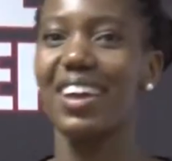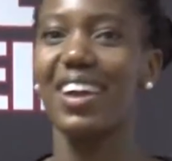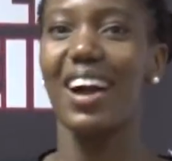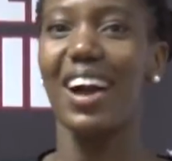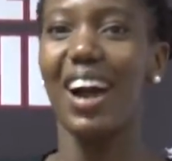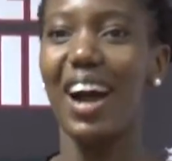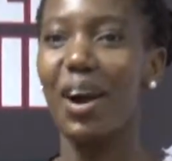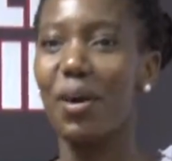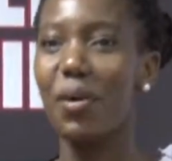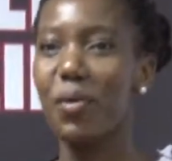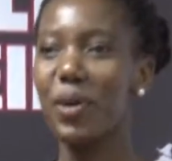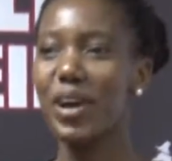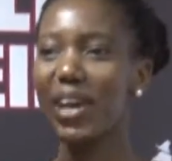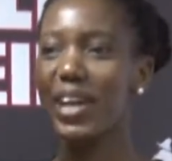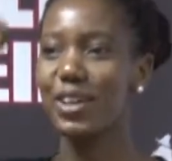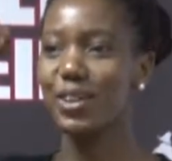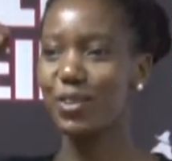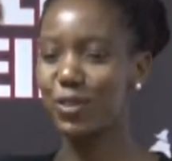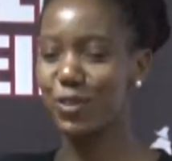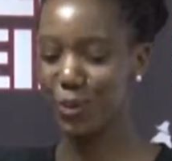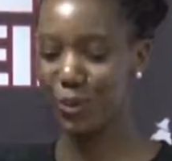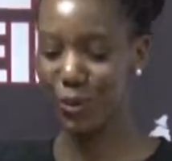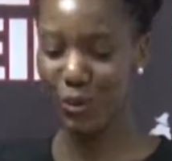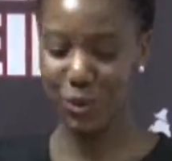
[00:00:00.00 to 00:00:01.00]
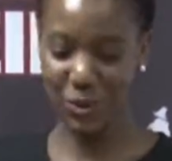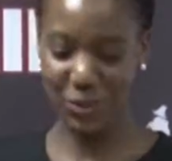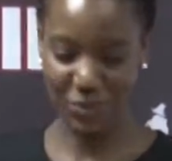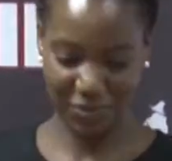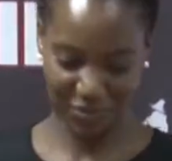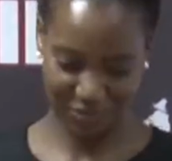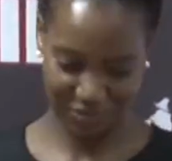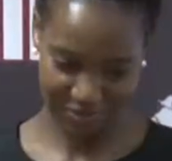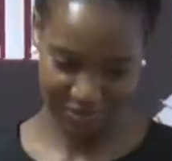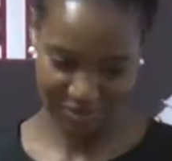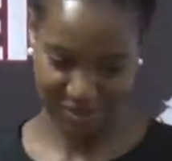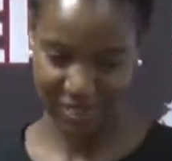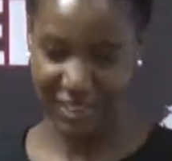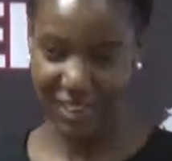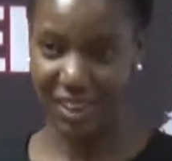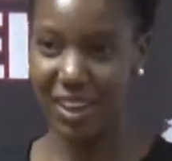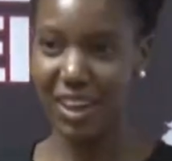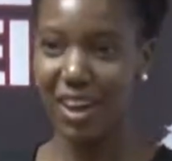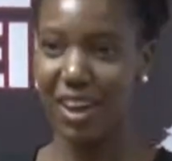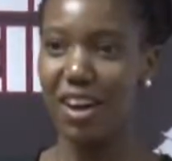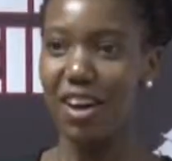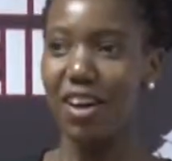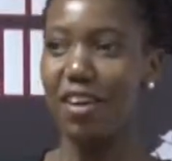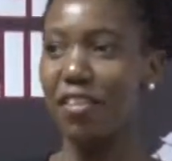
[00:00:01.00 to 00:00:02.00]
away to,
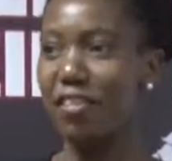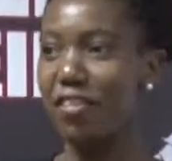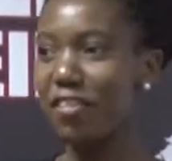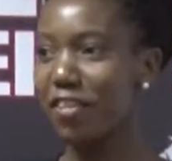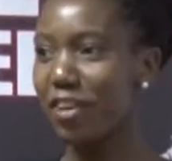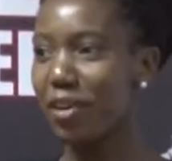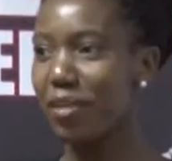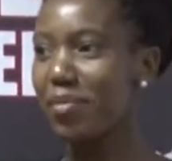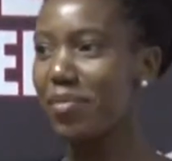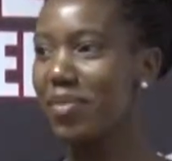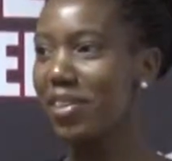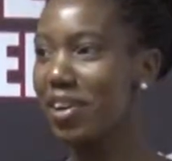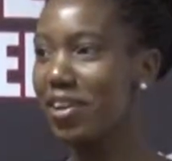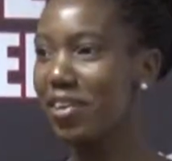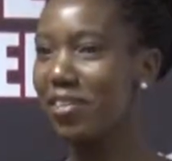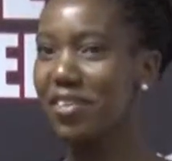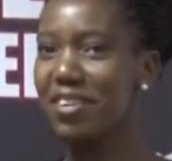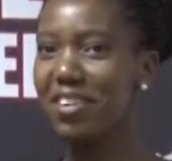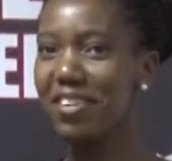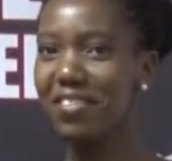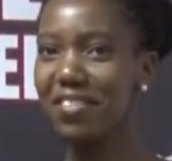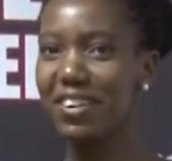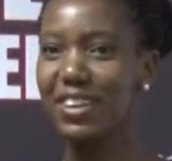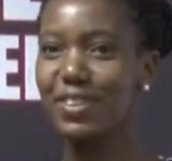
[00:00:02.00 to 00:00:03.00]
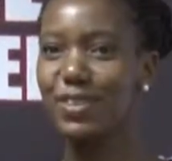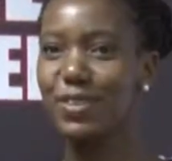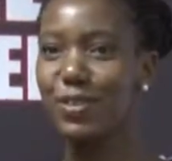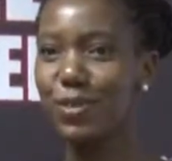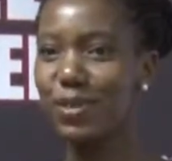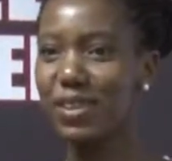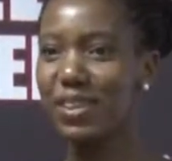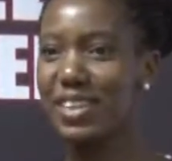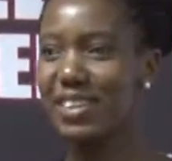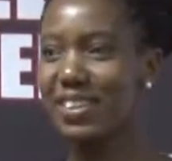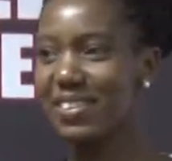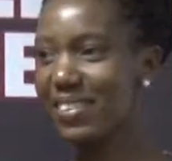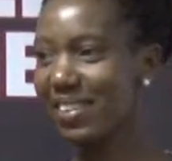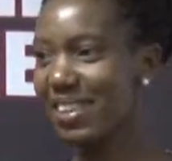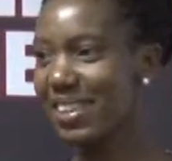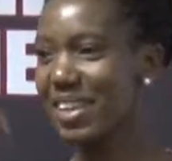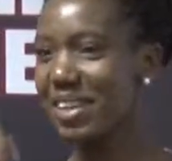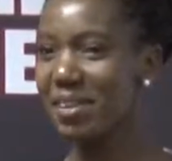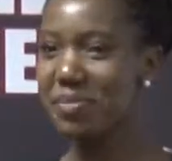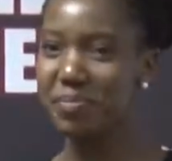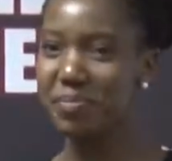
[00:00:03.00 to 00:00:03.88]
from the river to the sea,